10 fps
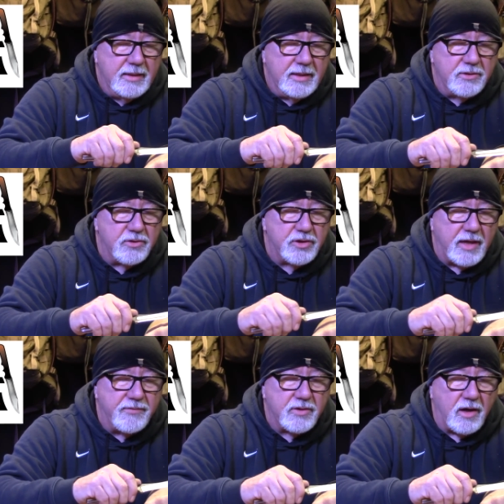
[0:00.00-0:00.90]
these are
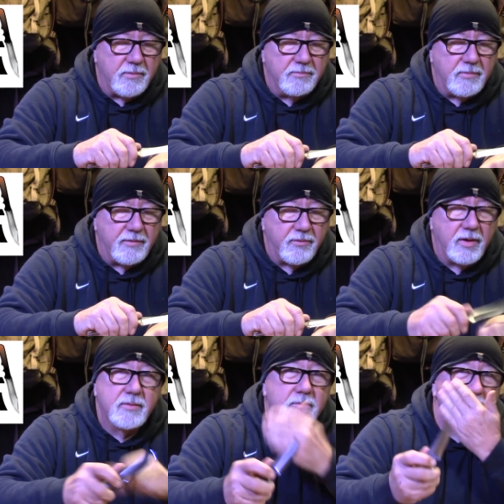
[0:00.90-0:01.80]
shave sharp, my
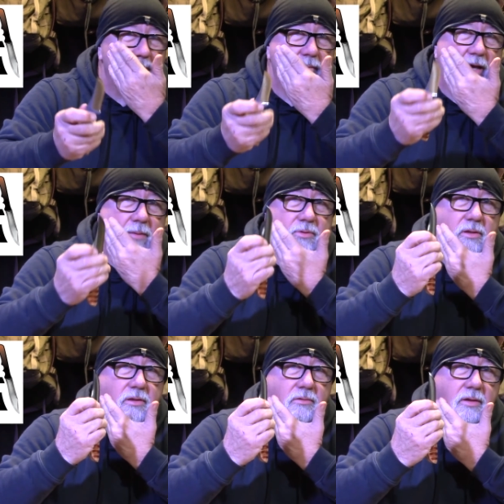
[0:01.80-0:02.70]
friend.
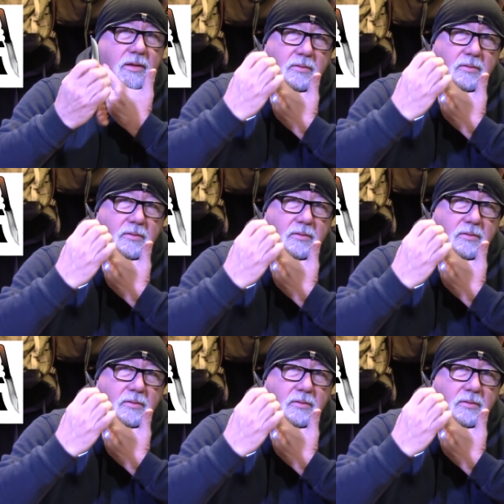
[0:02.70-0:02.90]
Absolutely